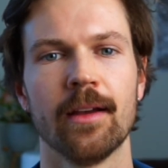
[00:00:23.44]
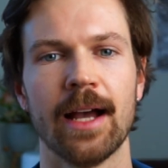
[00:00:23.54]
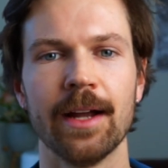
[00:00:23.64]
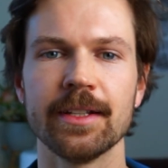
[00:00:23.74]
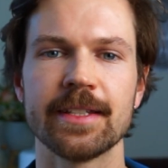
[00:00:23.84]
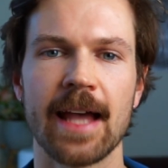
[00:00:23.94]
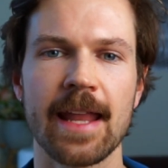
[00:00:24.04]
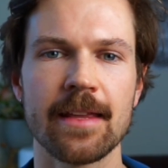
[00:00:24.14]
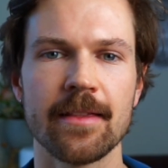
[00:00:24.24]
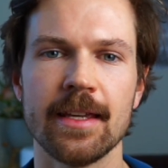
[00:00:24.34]

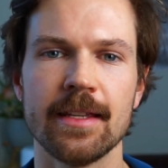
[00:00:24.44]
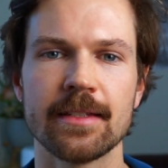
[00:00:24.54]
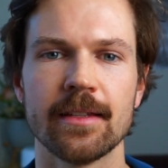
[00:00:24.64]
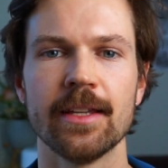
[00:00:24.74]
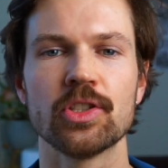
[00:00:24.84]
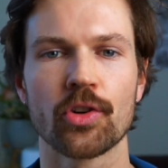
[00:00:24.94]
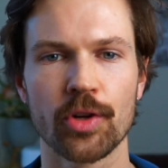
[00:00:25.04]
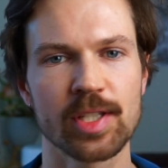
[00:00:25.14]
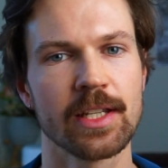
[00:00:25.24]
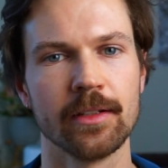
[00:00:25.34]
Understanding these is
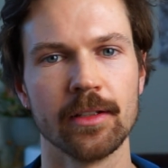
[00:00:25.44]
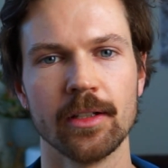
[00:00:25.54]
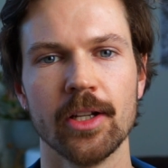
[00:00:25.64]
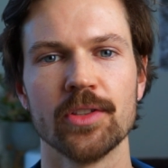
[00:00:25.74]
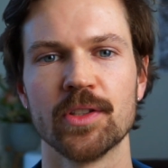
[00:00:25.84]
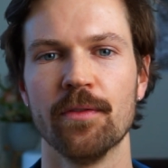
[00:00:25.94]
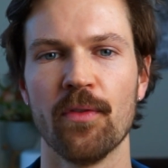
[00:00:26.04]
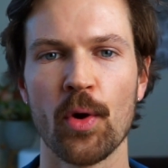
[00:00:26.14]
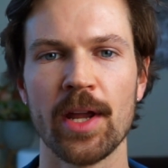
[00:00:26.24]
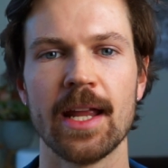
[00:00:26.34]
critical to
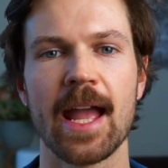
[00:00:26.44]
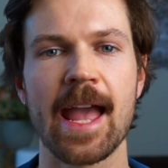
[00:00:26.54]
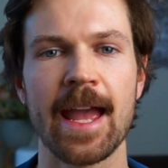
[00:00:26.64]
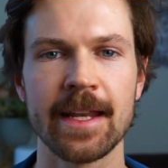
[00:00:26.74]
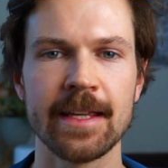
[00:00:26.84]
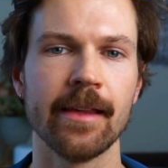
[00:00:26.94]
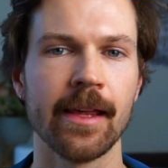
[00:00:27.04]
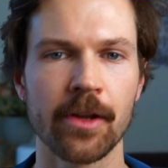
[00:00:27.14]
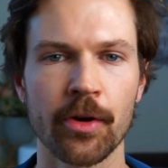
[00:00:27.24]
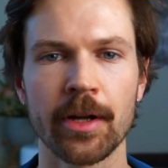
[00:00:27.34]
avoid any
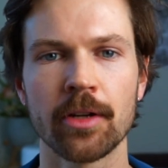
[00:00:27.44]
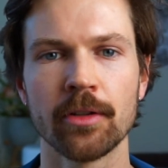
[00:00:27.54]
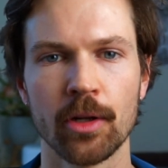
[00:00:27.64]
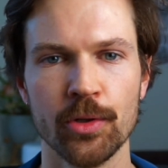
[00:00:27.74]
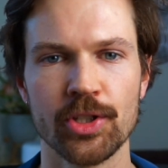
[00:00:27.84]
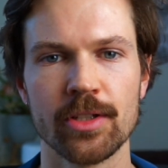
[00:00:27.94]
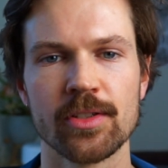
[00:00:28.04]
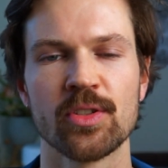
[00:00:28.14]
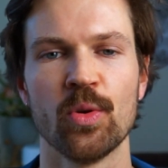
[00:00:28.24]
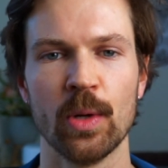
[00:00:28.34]
incorrect
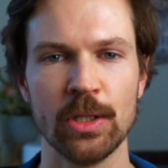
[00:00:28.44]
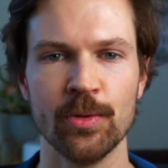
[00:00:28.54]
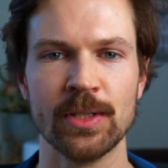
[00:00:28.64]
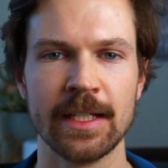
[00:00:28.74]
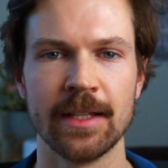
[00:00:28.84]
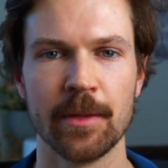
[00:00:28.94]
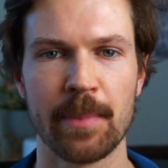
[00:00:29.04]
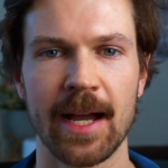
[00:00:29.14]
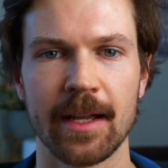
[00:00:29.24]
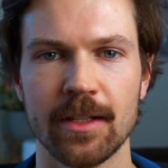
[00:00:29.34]
conclusions when using the
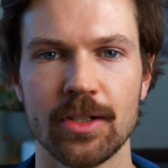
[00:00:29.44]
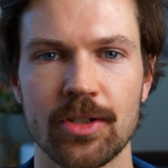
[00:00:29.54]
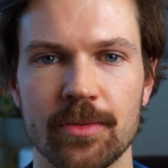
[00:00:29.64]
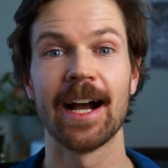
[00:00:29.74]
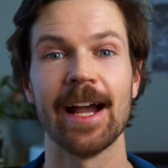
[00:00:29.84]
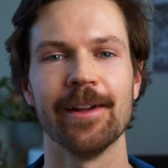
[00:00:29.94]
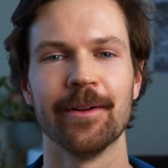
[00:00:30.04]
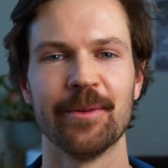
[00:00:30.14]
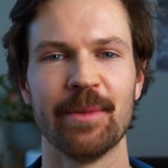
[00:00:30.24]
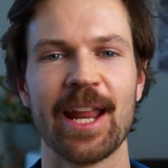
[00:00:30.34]
package. Hi,
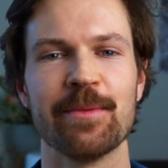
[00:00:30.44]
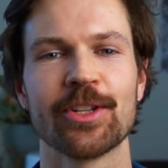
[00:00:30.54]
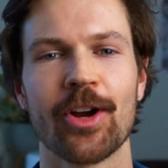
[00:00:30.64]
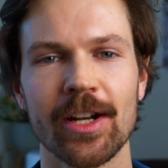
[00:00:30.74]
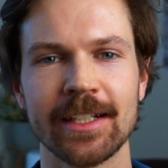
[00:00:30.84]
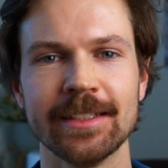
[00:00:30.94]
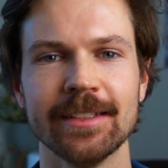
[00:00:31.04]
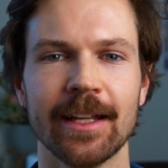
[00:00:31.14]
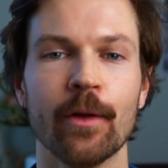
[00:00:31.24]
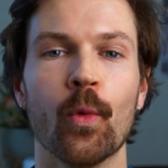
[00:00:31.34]
my name is Conor
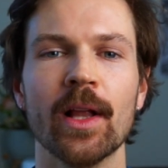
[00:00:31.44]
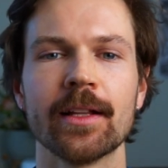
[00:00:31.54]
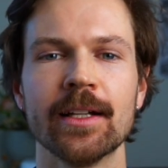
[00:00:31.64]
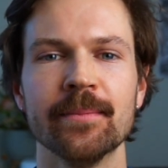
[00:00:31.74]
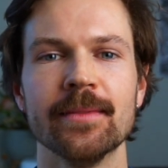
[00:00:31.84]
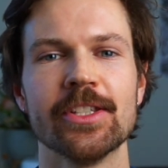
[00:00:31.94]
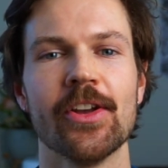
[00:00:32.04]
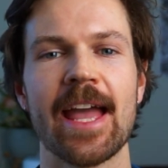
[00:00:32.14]
and welcome to